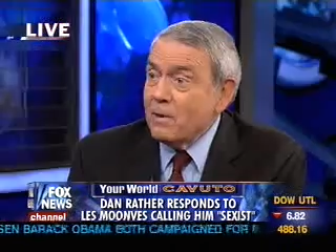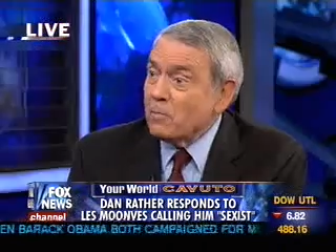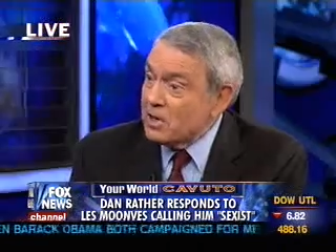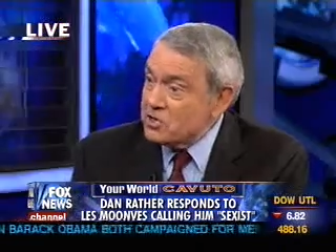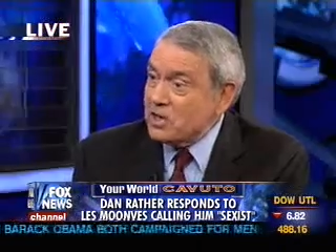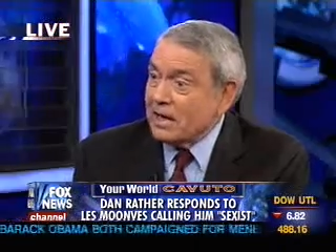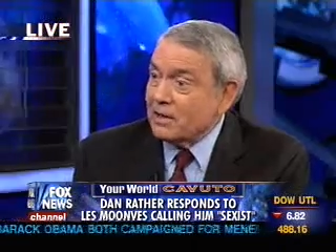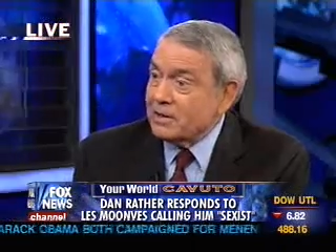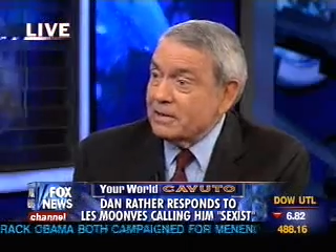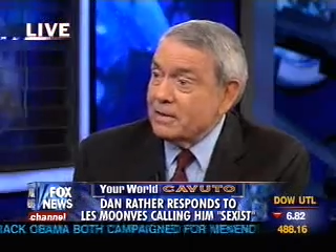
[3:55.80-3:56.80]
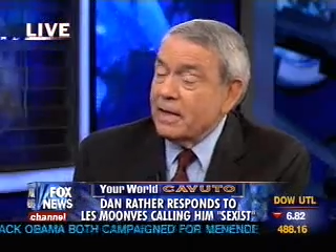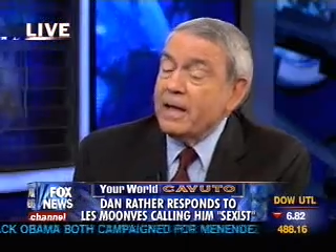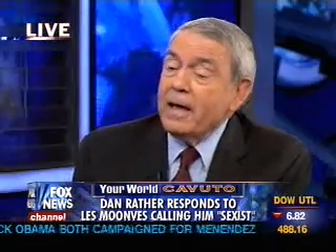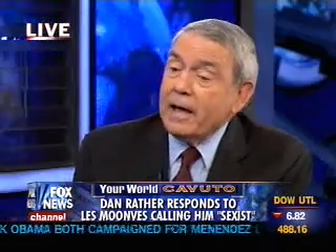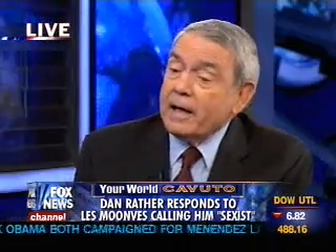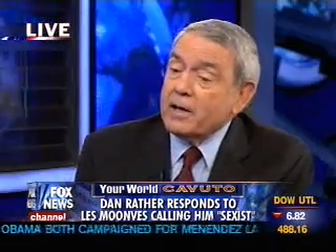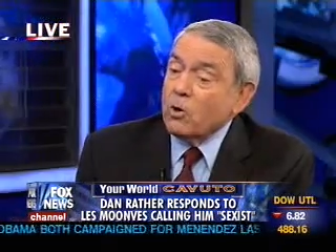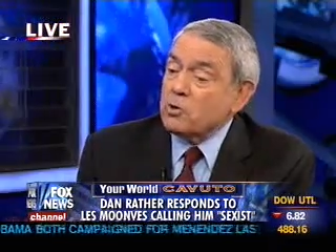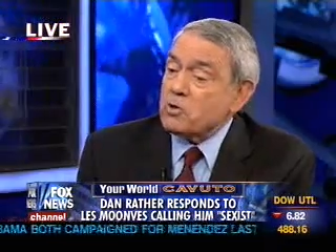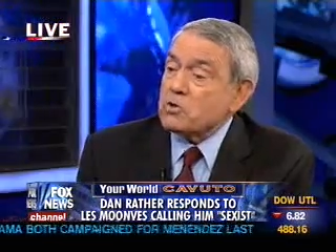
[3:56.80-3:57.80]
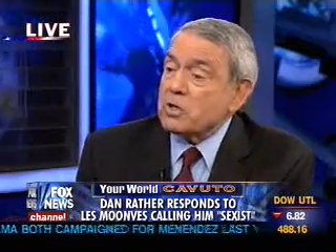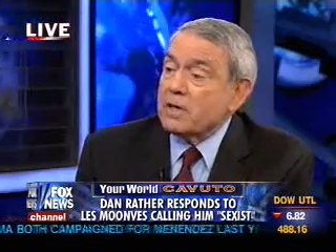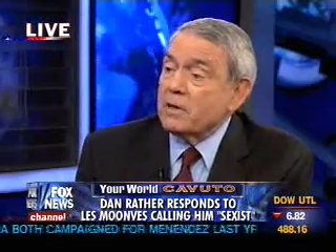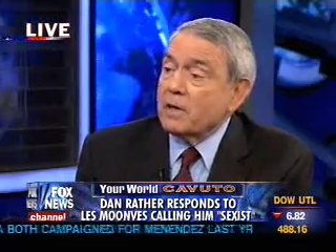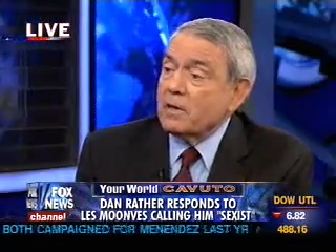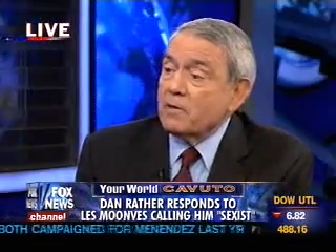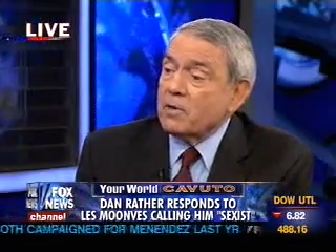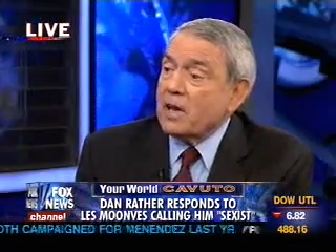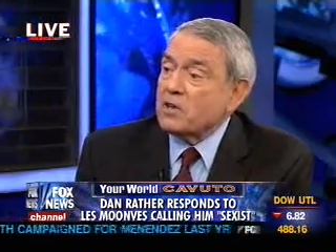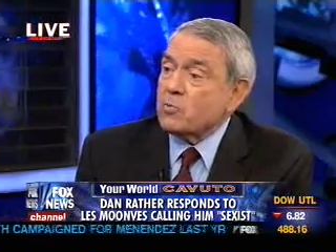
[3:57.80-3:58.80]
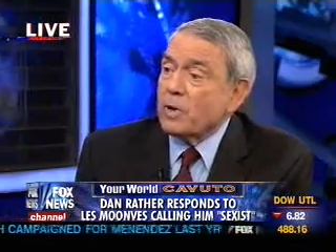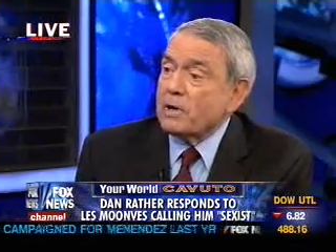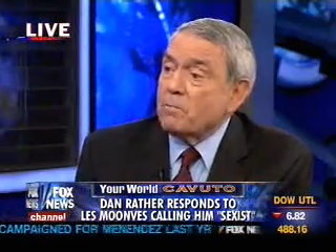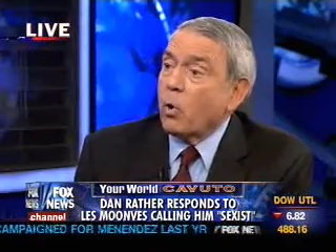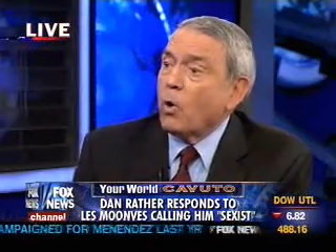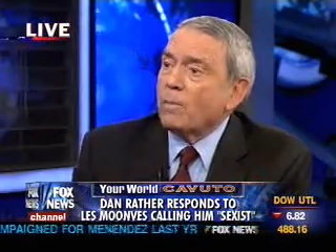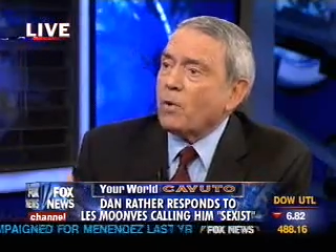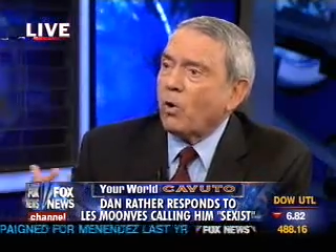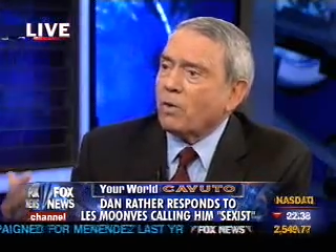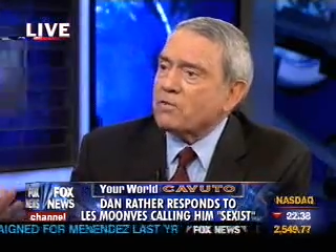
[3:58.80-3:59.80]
But he said it. And he also said that if he had his way, he'd blow up all of